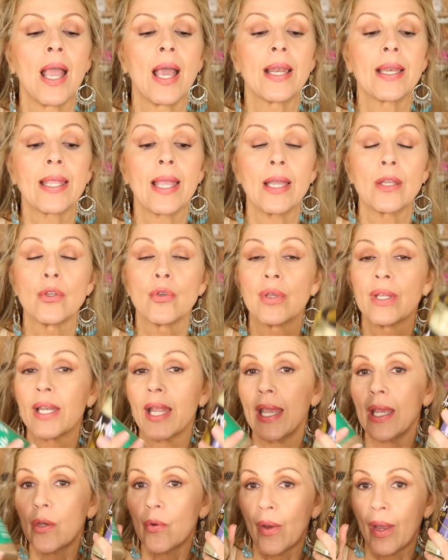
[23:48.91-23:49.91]
And again, you get
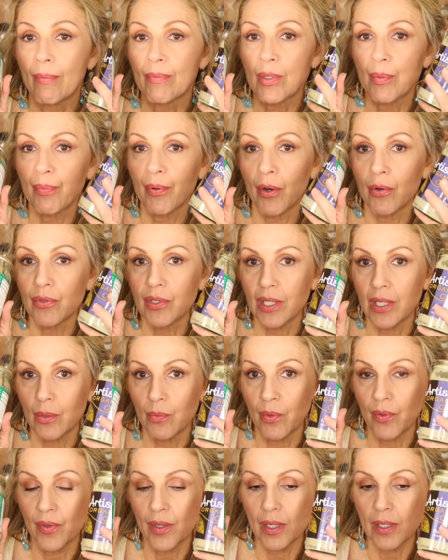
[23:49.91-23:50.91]
8 grams of
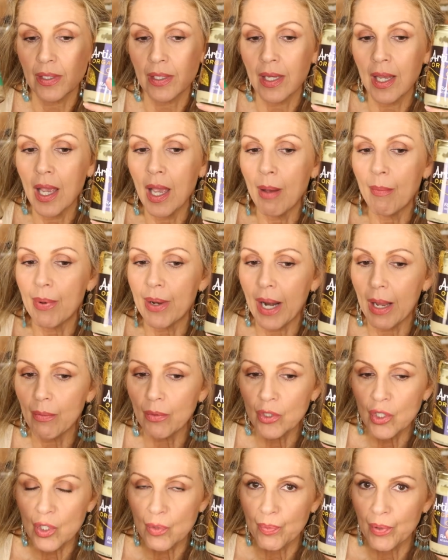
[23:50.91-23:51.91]
protein with this, but I
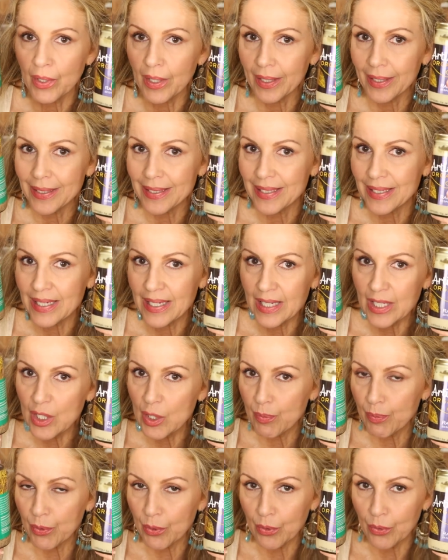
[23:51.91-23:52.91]
will just put like a
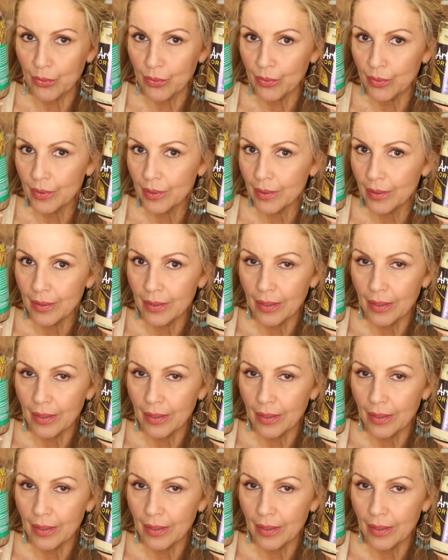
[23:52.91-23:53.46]
teaspoon